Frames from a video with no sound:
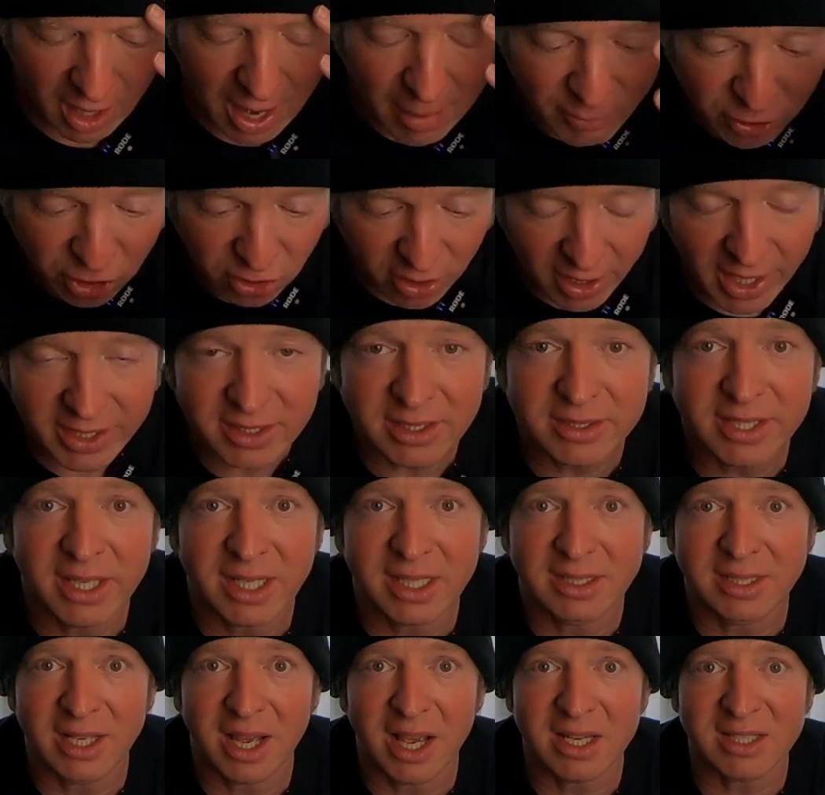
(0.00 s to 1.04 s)
I'm trying to
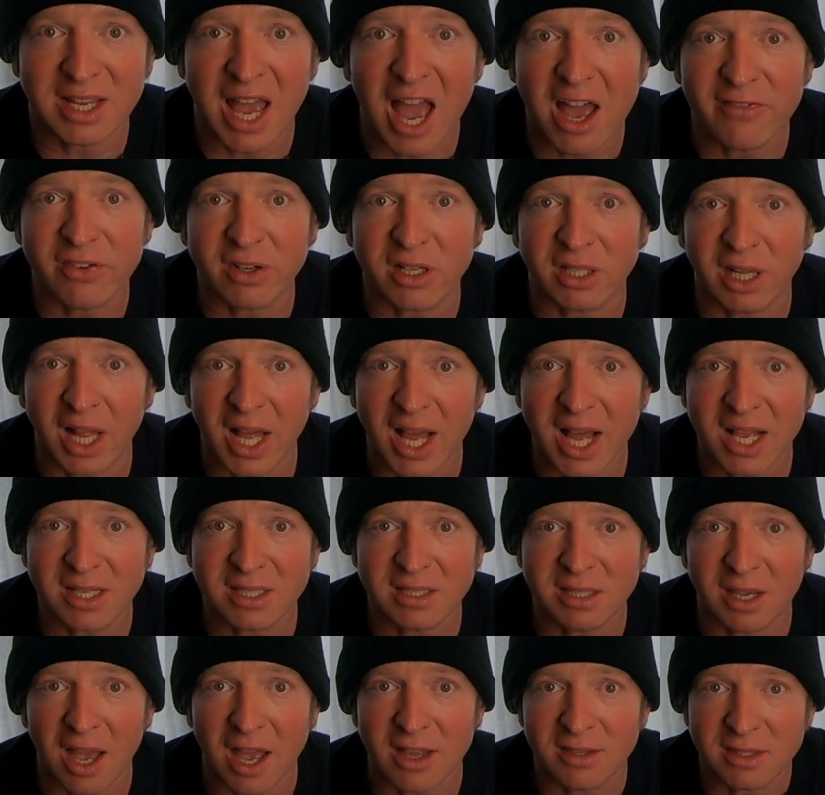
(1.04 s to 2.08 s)
take a test. I have a
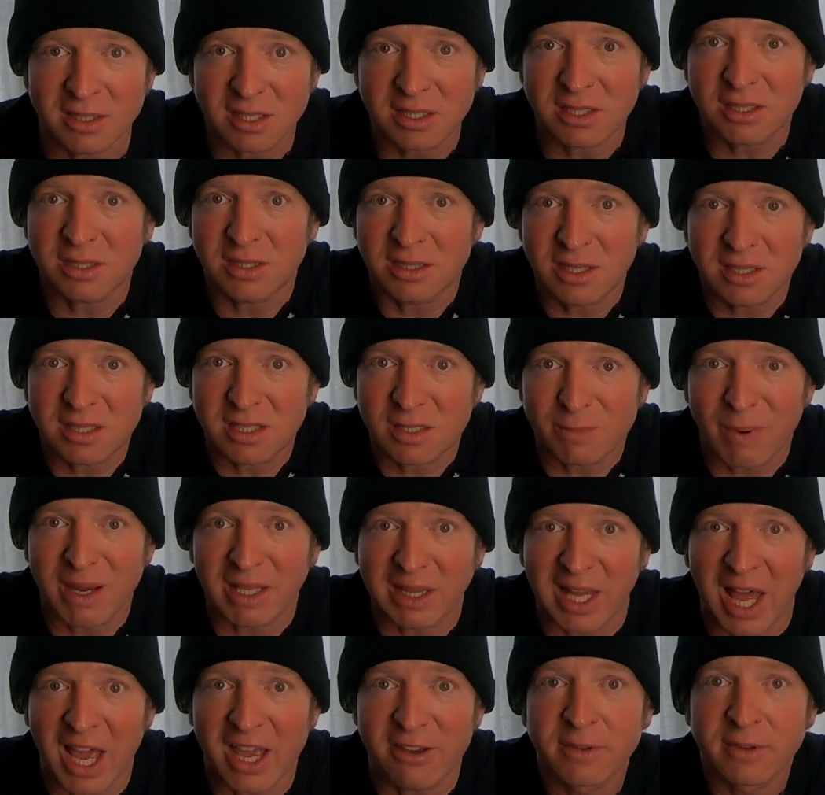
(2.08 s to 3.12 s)
class. This is my
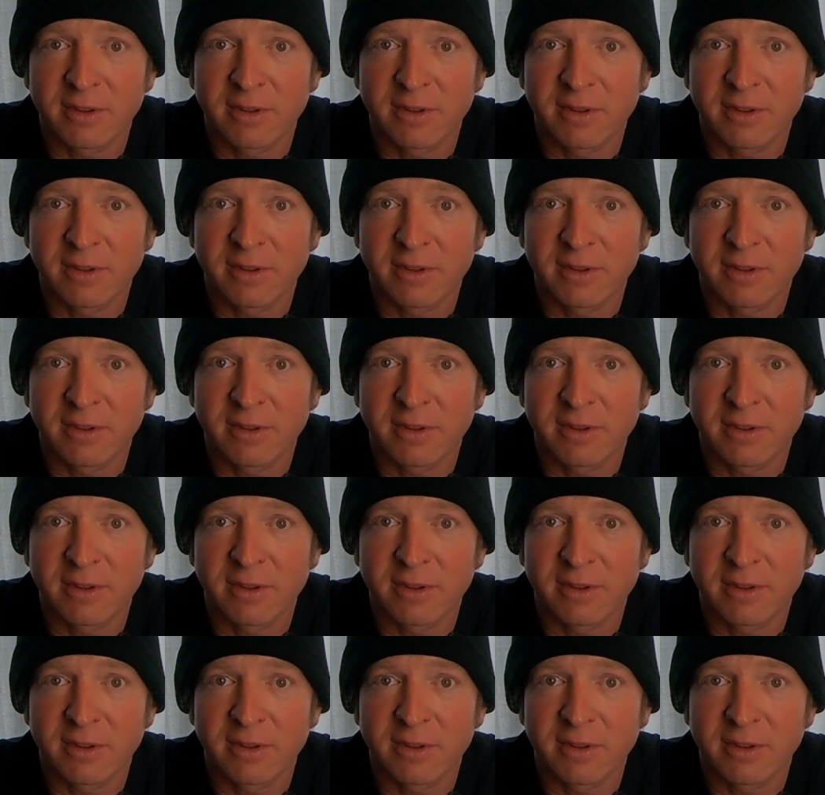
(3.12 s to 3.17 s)
life.